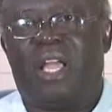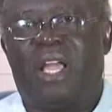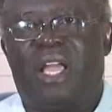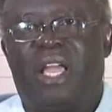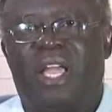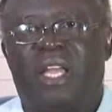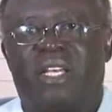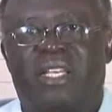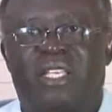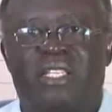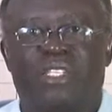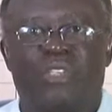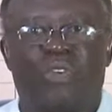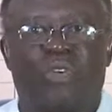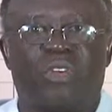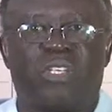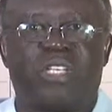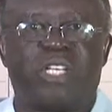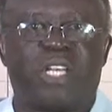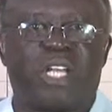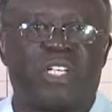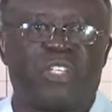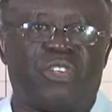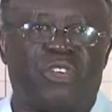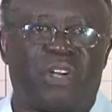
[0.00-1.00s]
it is not
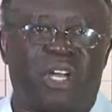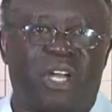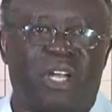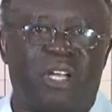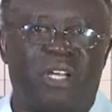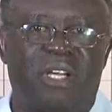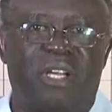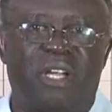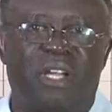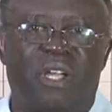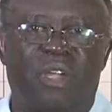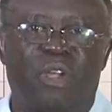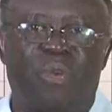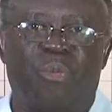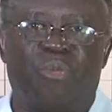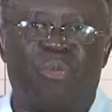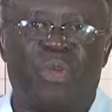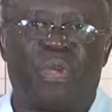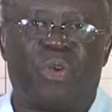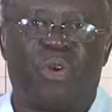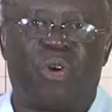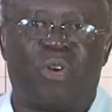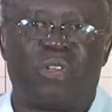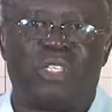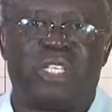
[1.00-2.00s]
natural,
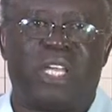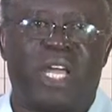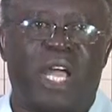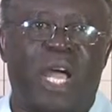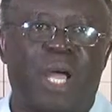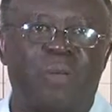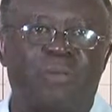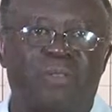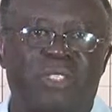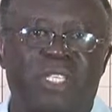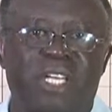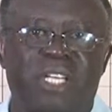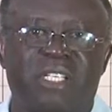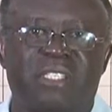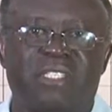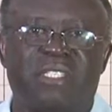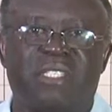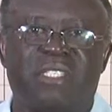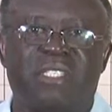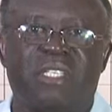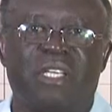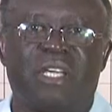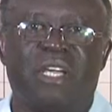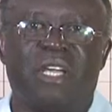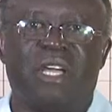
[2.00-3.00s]
because the
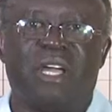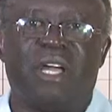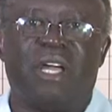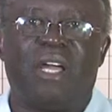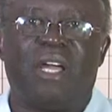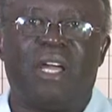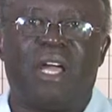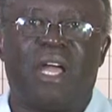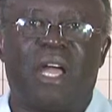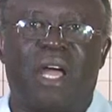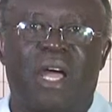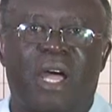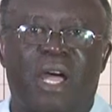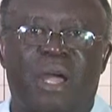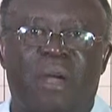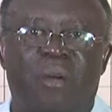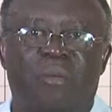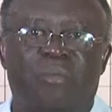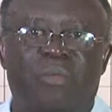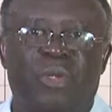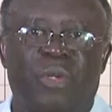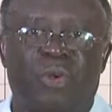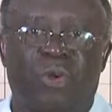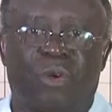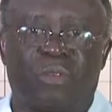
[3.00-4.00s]
absence,
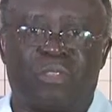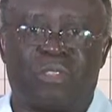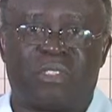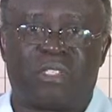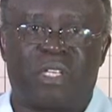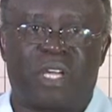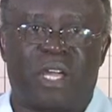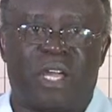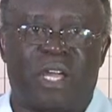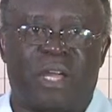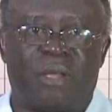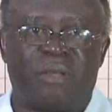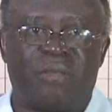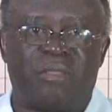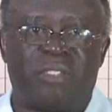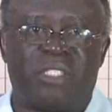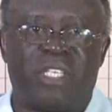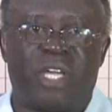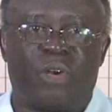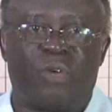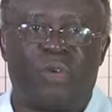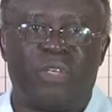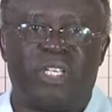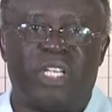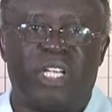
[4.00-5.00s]

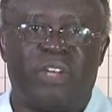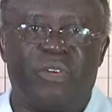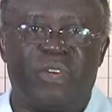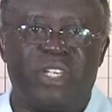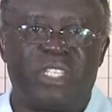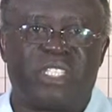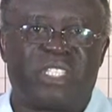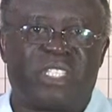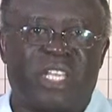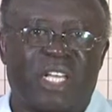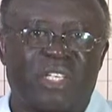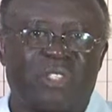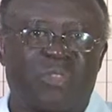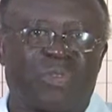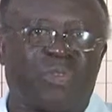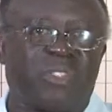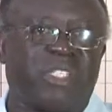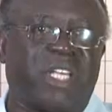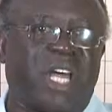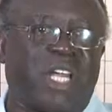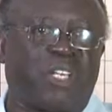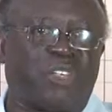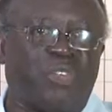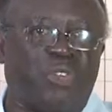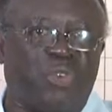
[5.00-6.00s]
0 degrees Celsius
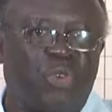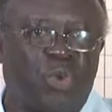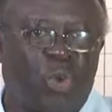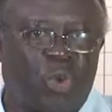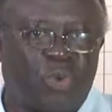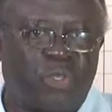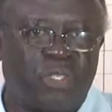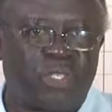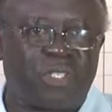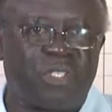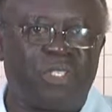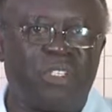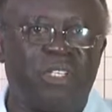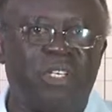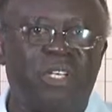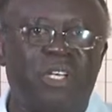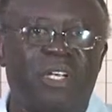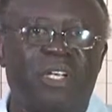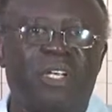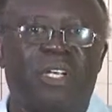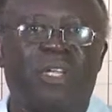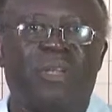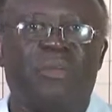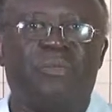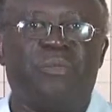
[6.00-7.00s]
does not
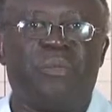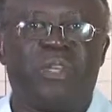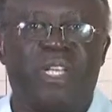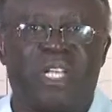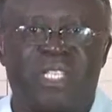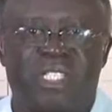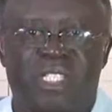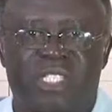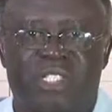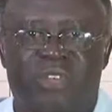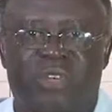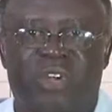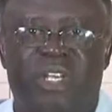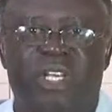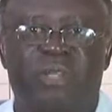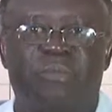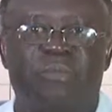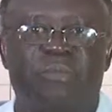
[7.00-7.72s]
necessarily